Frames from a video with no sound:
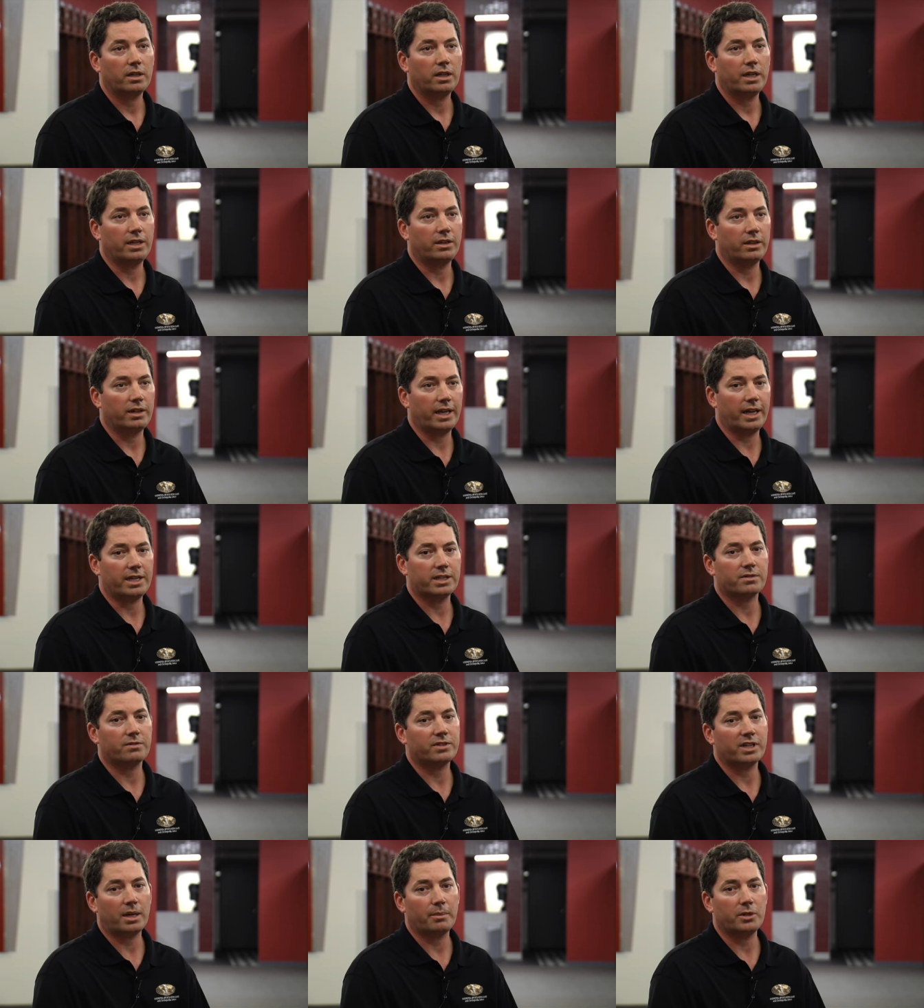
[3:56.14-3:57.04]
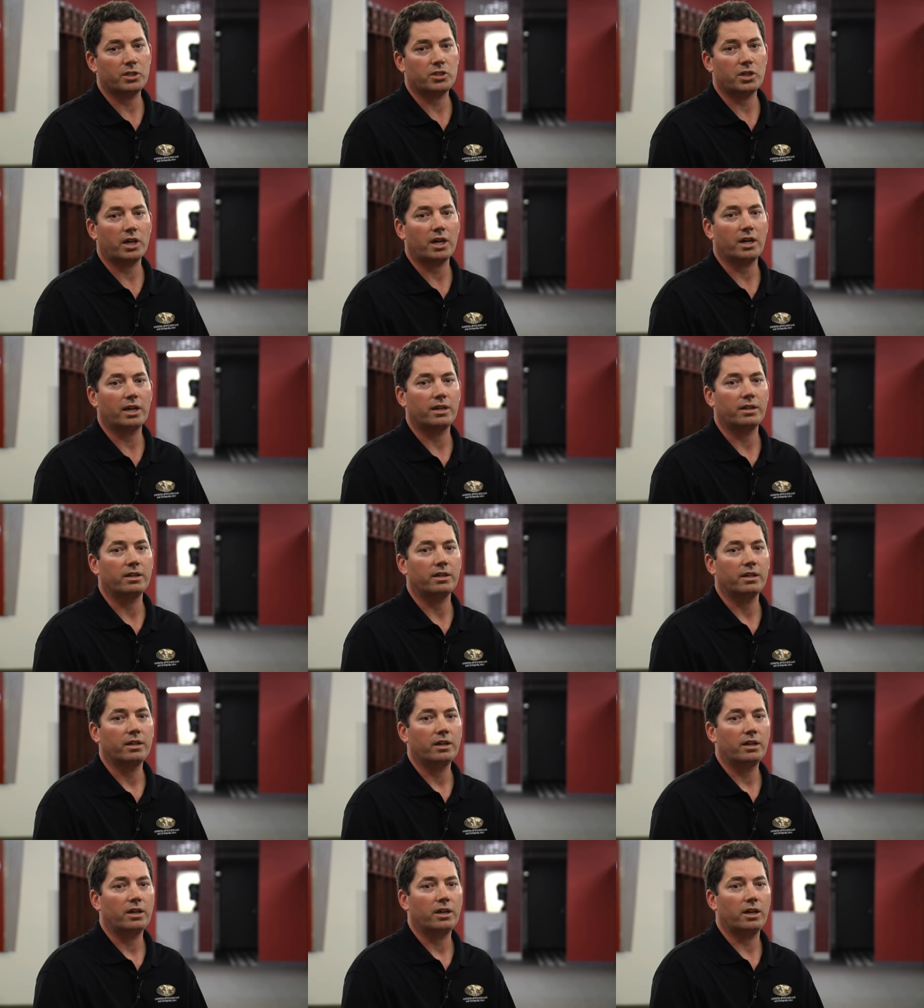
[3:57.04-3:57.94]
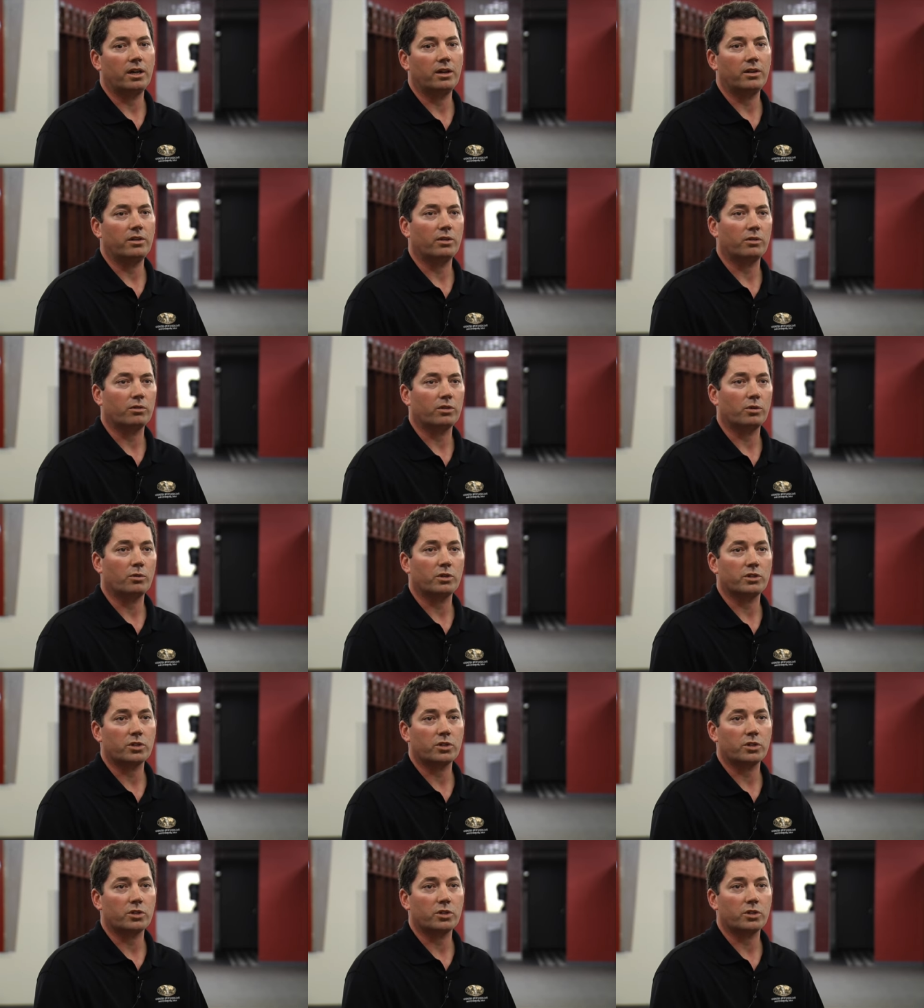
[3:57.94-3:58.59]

In the days of Tommy John, the